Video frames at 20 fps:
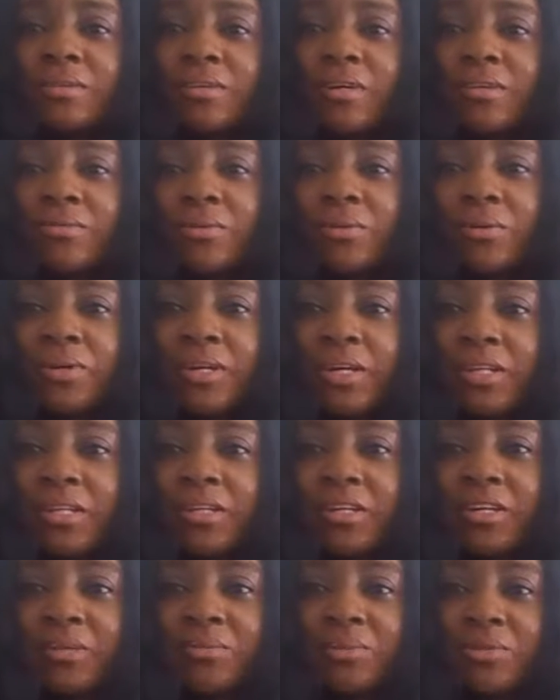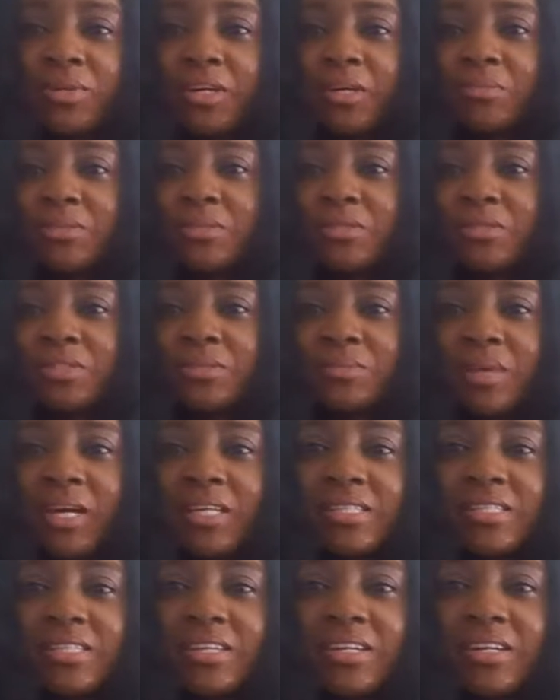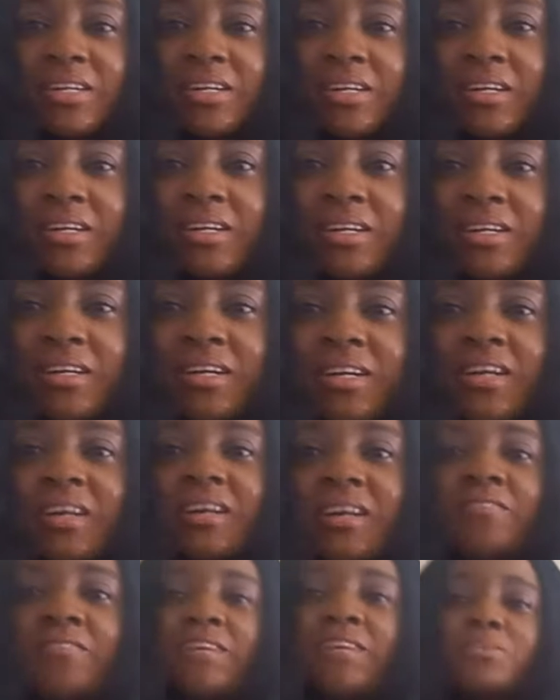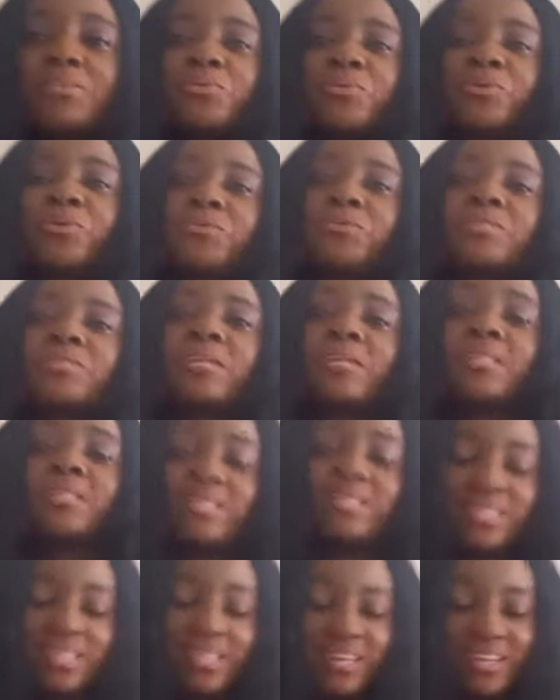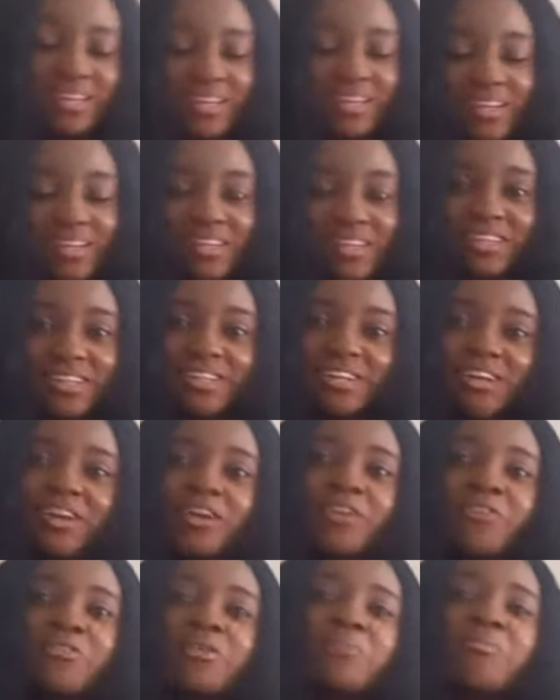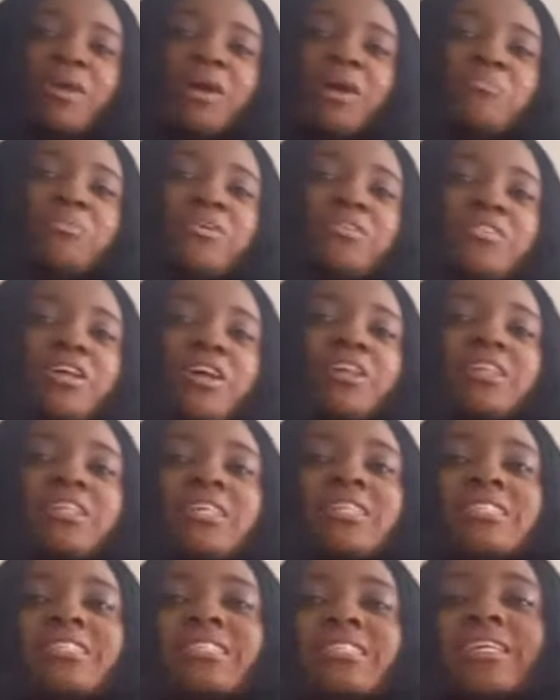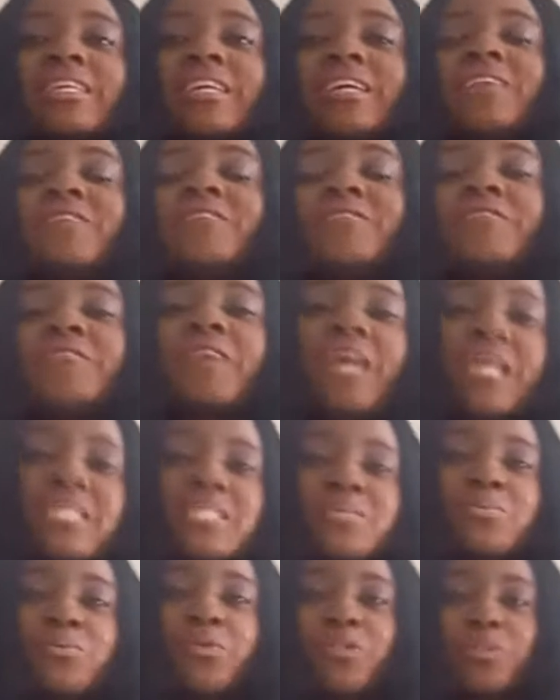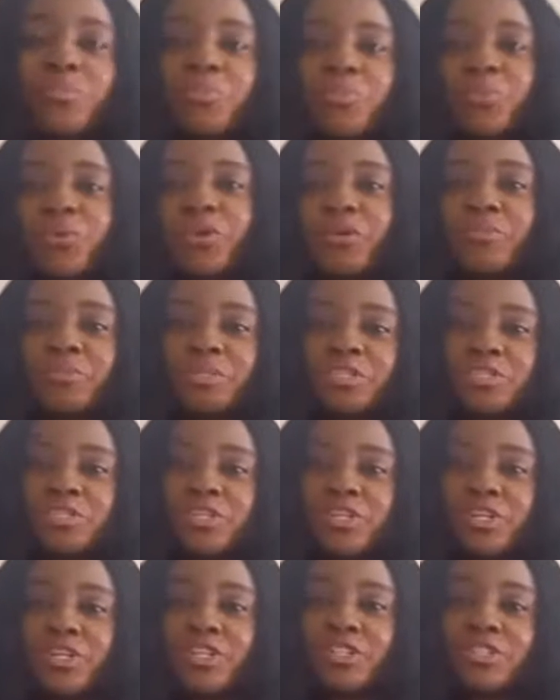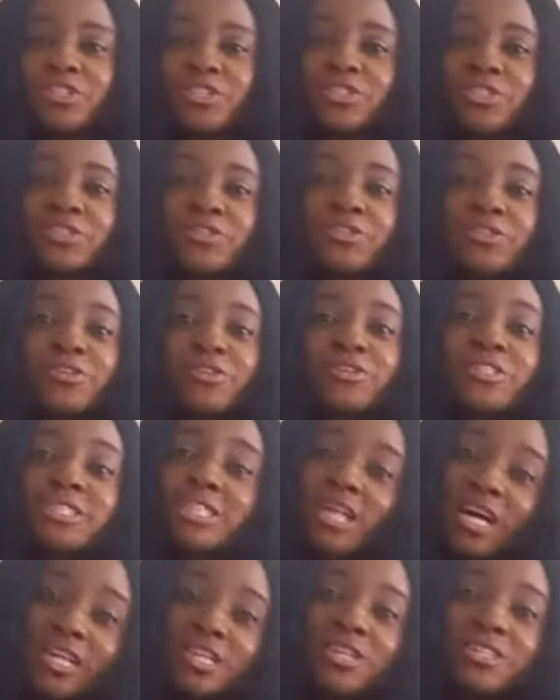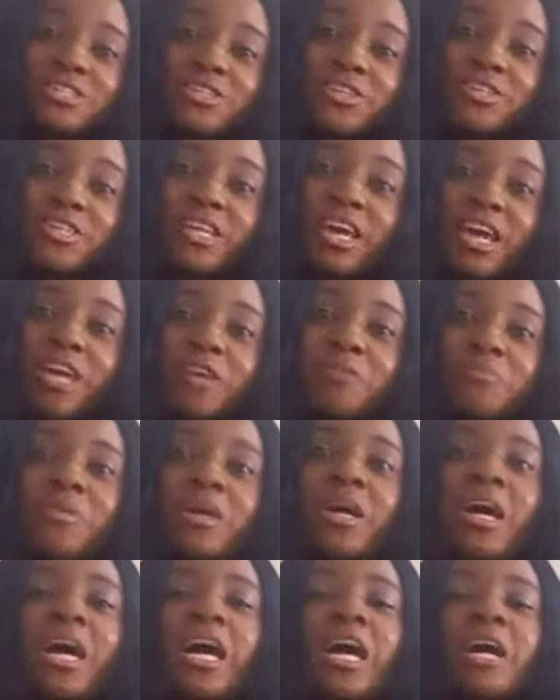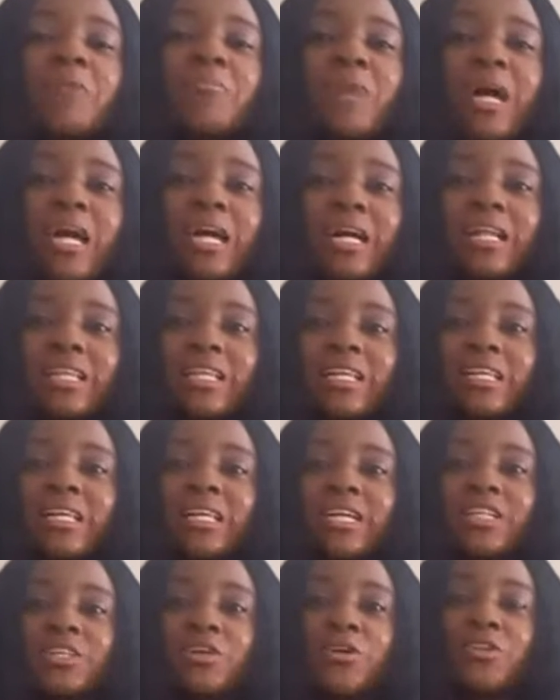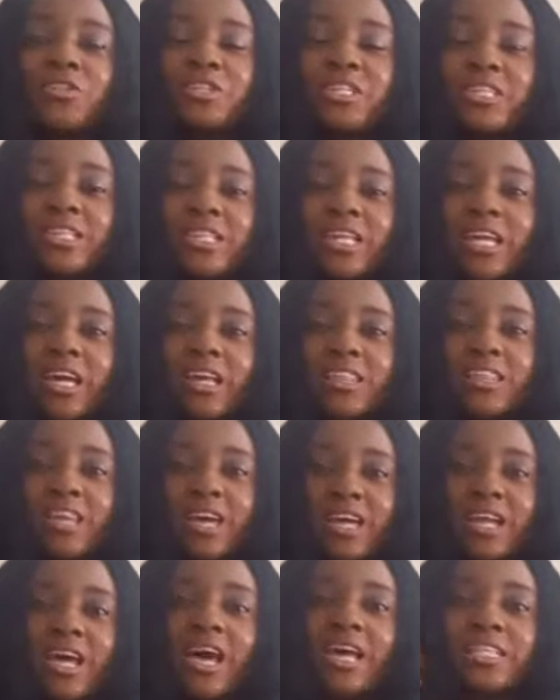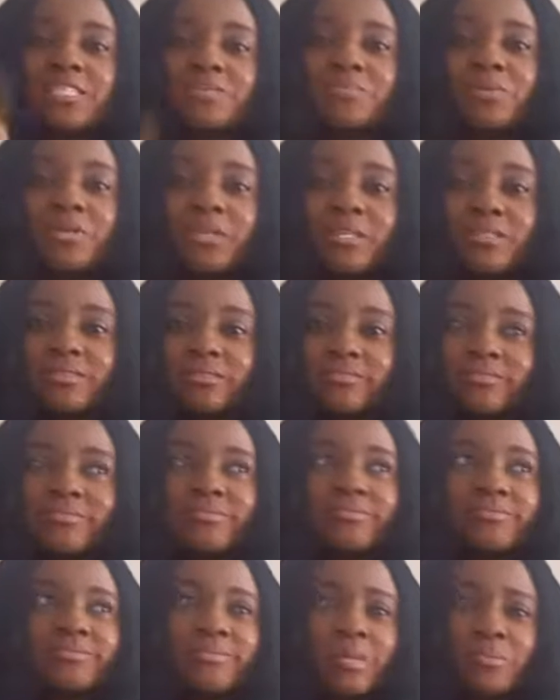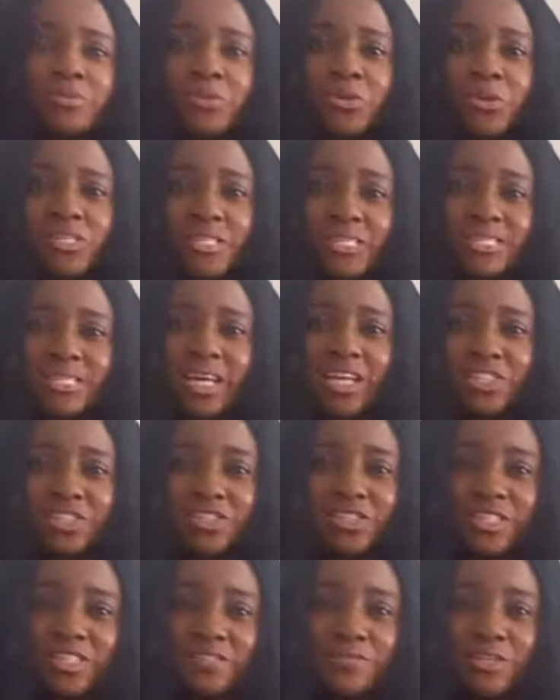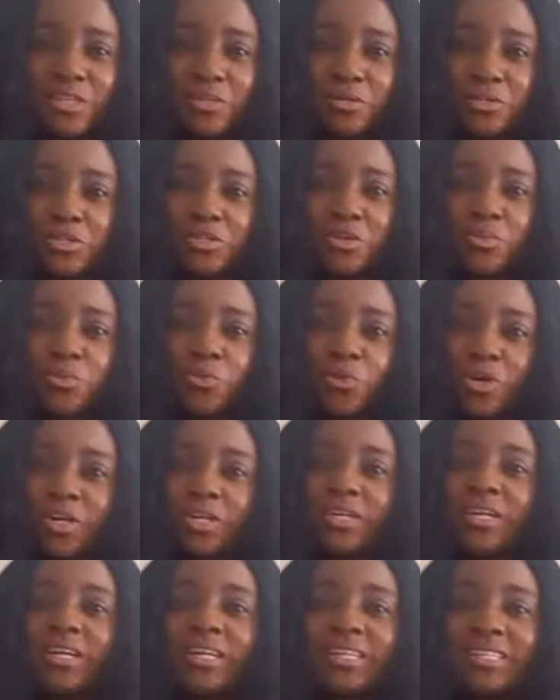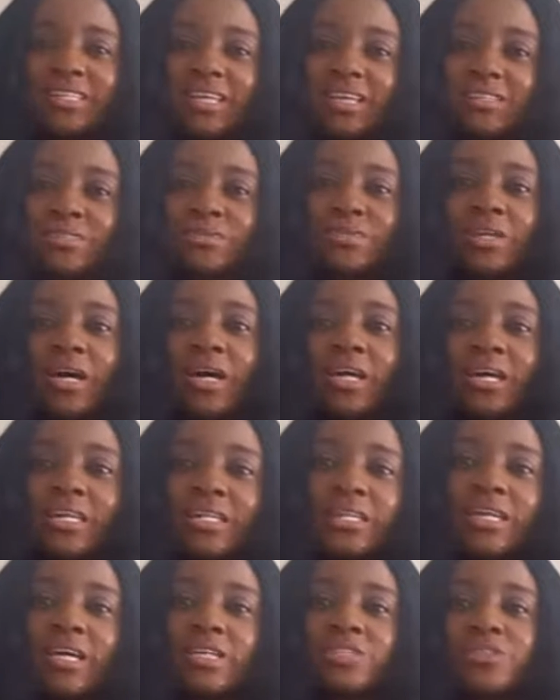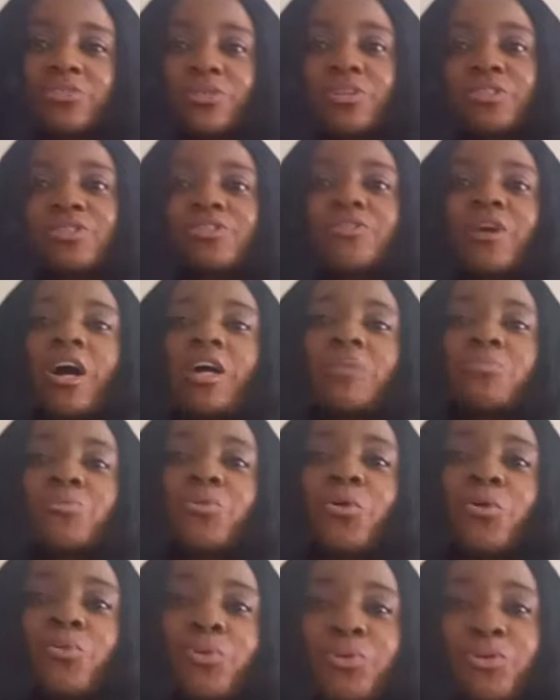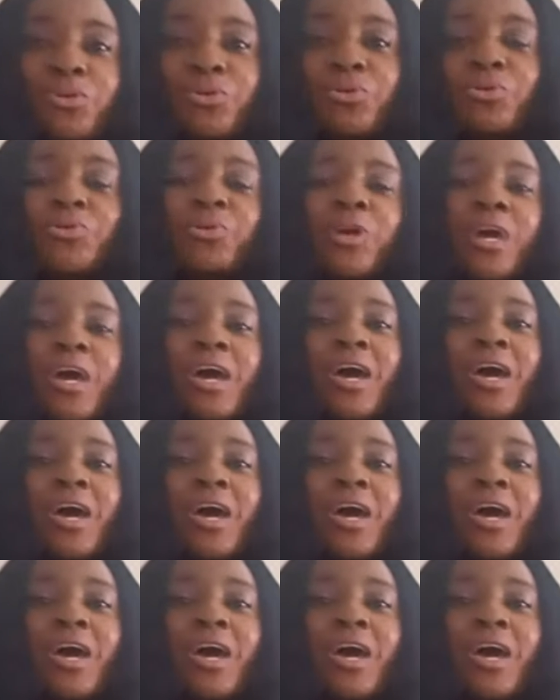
everyone can hear me. Okay, Ms. Doshima is here. Facebook user is here. Remember that you need to give Facebook the permission to tell us your name by clicking on the link that has been, I'm sure it's attached to this video somewhere. Yes, so that I can get to interact more with you